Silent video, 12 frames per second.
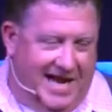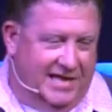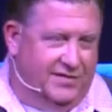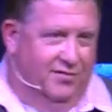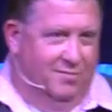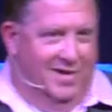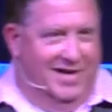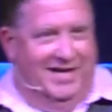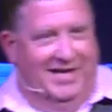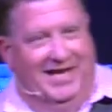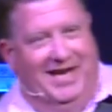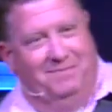ask for money
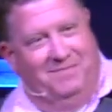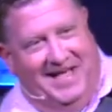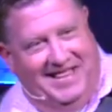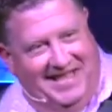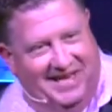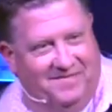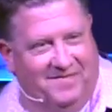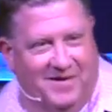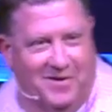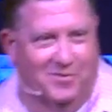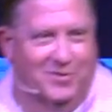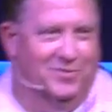to keep that thing
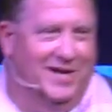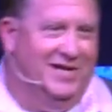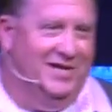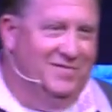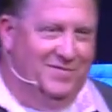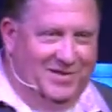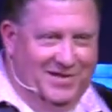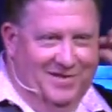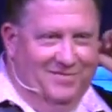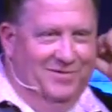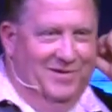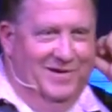afloat, which we had to do for
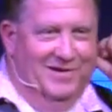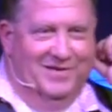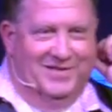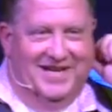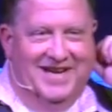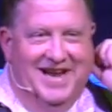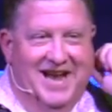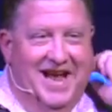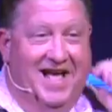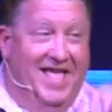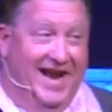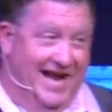several years,
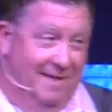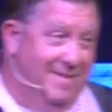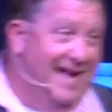that got